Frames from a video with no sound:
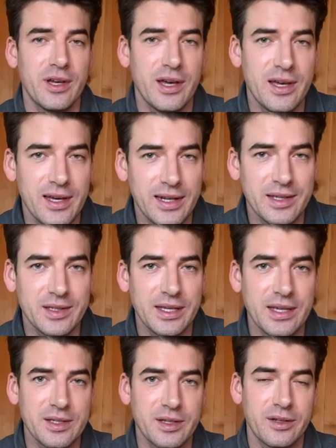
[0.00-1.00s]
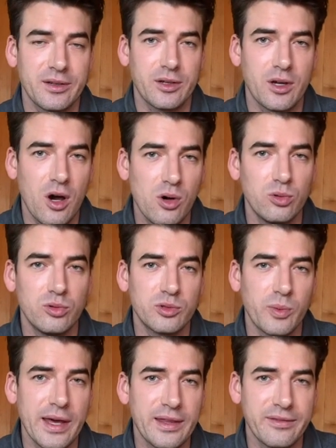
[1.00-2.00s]
early season cold
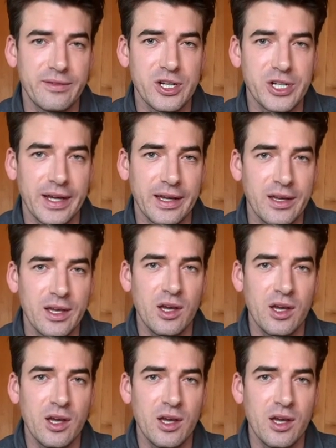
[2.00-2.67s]
weather fishing